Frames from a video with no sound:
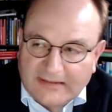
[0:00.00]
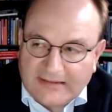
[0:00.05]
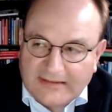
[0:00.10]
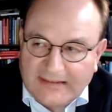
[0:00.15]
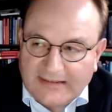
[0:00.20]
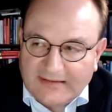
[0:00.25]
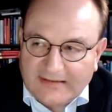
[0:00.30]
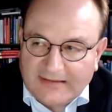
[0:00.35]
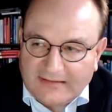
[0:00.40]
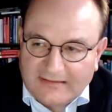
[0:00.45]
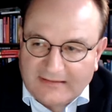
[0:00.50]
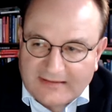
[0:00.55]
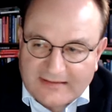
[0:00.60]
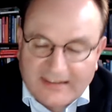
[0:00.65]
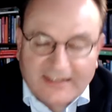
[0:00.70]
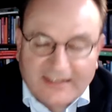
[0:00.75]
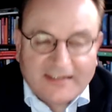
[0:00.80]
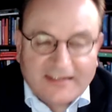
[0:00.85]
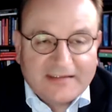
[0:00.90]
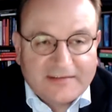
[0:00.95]
Then the
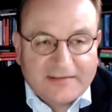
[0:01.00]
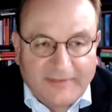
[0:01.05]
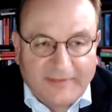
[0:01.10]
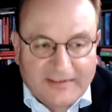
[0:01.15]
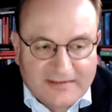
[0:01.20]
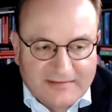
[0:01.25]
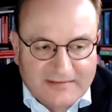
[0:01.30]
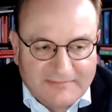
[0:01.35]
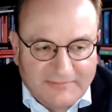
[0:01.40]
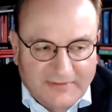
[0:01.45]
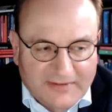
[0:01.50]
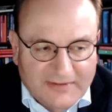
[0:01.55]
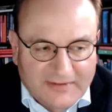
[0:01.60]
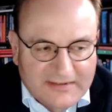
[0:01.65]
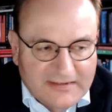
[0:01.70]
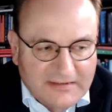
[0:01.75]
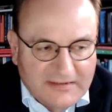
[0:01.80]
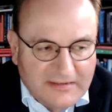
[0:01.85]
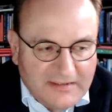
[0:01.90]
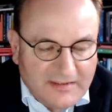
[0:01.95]
second question
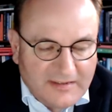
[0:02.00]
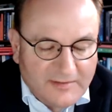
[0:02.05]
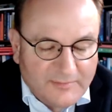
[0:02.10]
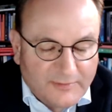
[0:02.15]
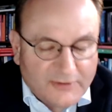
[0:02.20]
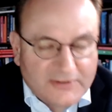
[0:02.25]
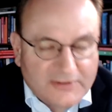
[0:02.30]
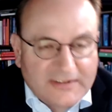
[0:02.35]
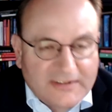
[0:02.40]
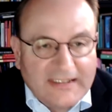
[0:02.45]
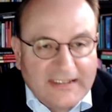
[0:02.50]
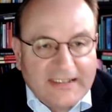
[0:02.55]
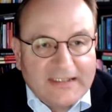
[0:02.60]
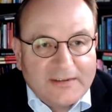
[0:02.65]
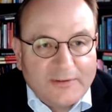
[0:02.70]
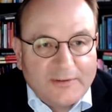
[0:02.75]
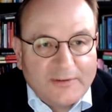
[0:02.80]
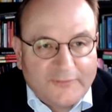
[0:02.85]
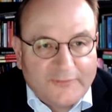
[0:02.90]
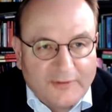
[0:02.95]
was what
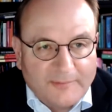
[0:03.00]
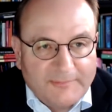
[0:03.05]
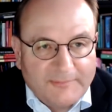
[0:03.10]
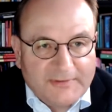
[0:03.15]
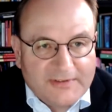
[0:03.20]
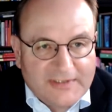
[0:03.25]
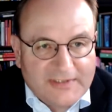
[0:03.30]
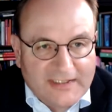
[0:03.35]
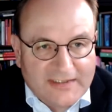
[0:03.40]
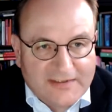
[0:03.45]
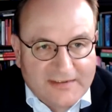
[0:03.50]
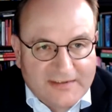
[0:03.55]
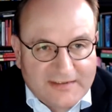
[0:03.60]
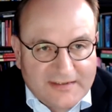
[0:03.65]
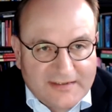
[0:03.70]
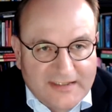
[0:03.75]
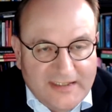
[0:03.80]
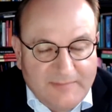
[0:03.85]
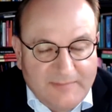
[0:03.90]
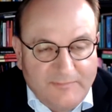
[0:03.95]
kind of compensation
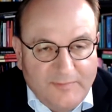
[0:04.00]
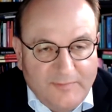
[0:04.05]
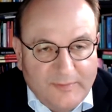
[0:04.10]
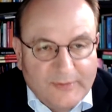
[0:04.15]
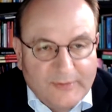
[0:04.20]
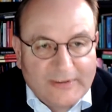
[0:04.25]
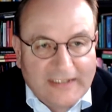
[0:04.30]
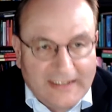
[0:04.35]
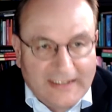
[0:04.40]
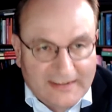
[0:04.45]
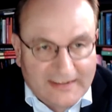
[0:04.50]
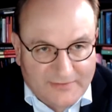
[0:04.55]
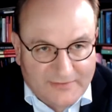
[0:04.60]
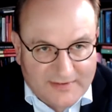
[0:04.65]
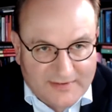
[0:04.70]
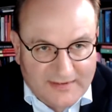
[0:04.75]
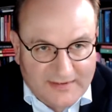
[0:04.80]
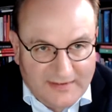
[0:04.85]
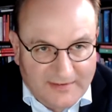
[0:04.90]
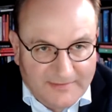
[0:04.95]
scheme you would like to
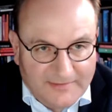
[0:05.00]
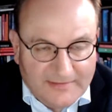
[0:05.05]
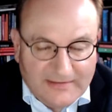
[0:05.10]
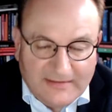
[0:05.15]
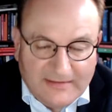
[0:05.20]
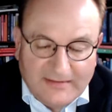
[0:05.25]
see?